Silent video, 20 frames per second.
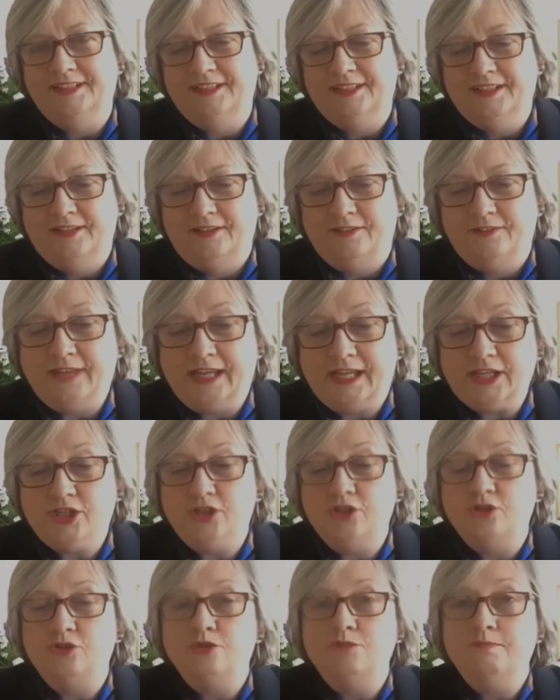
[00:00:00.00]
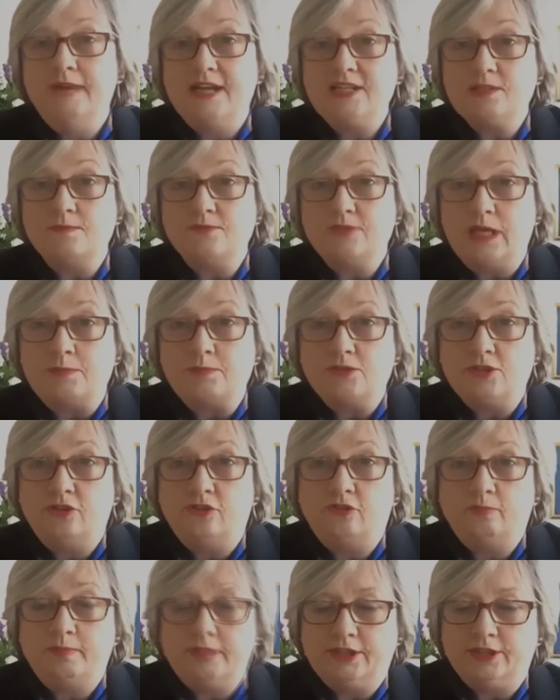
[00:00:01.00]
Thank you, Madam Deputy
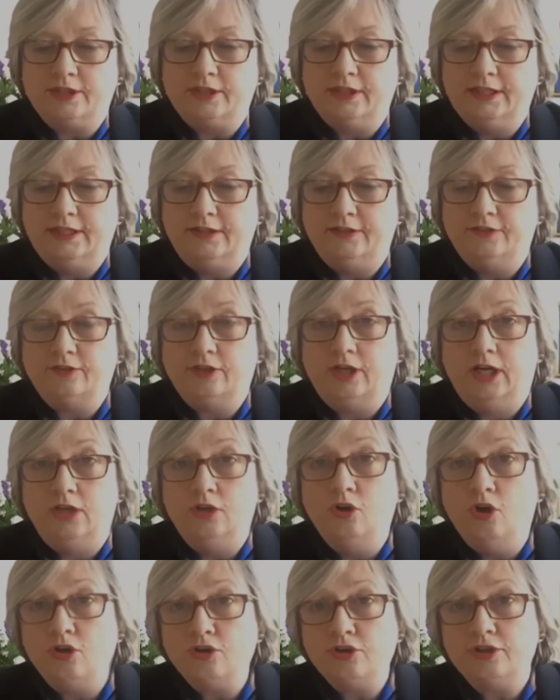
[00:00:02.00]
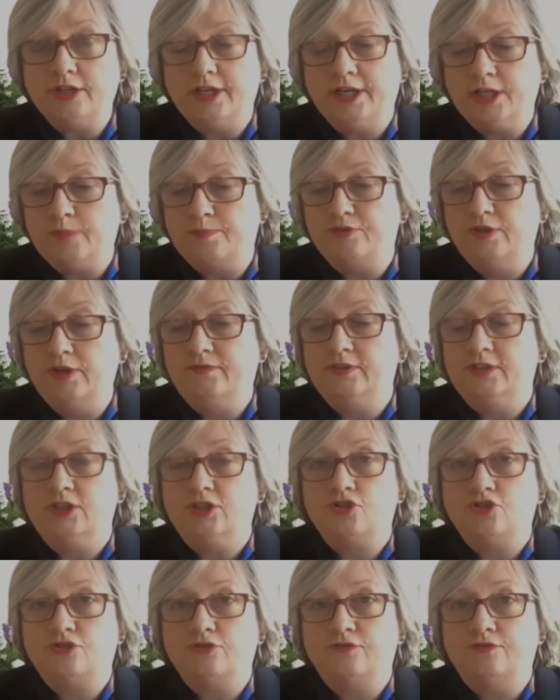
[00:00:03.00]
Speaker. It's an honour and a privilege
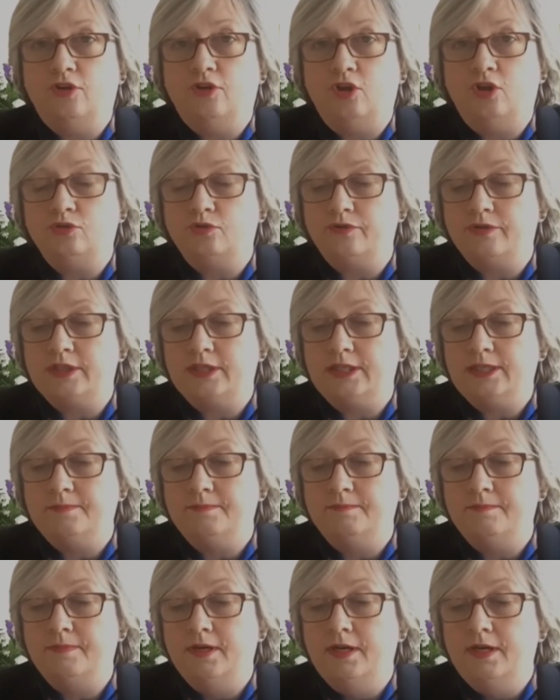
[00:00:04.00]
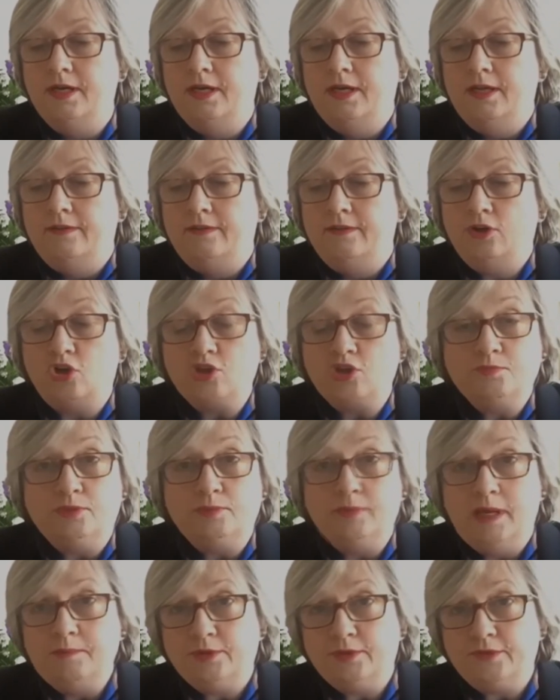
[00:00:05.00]
to follow the Honourable
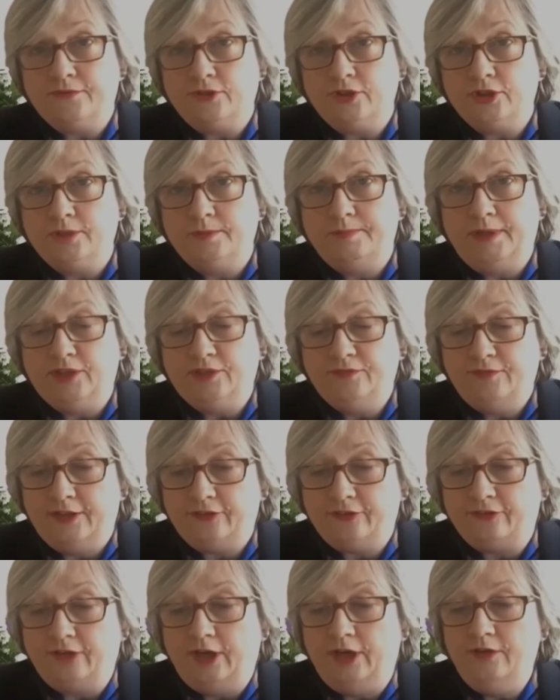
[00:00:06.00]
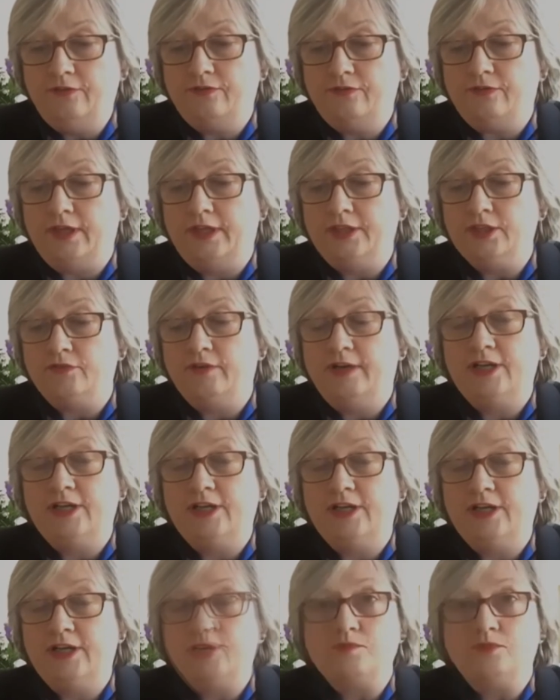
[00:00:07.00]
Member for Belfast South and the Right
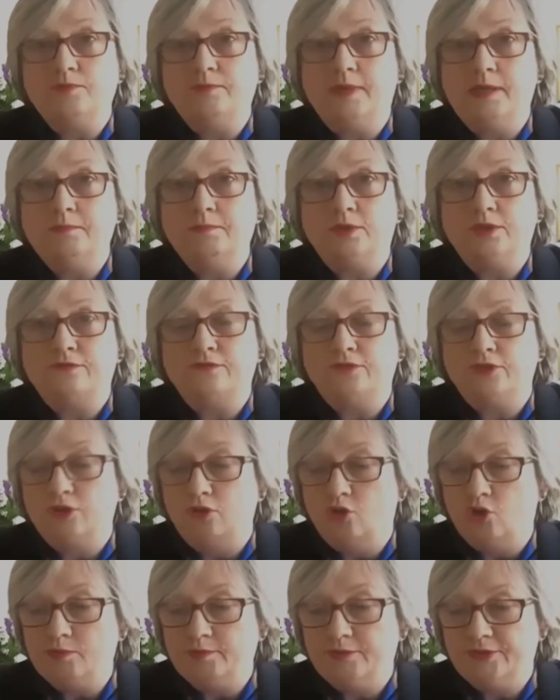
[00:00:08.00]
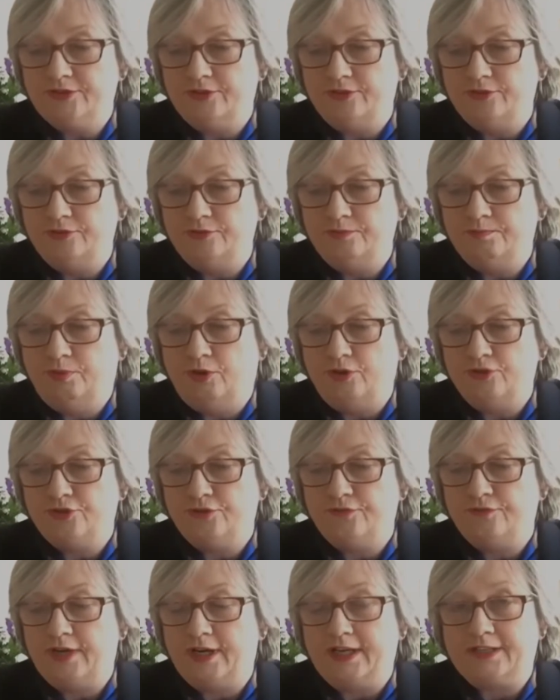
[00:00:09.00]
Honourable Member for Normanton,
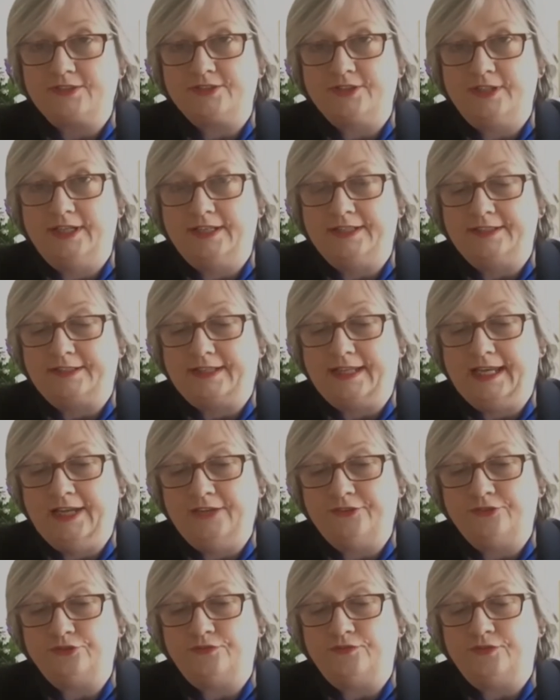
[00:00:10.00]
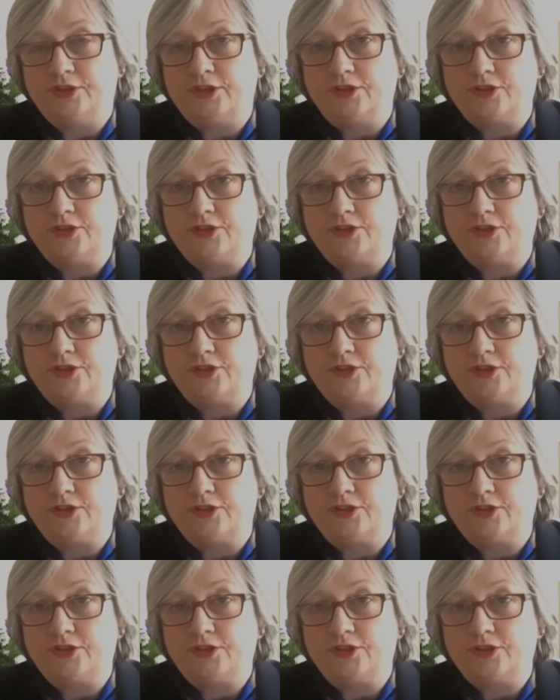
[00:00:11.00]
Pontefract and Castleford.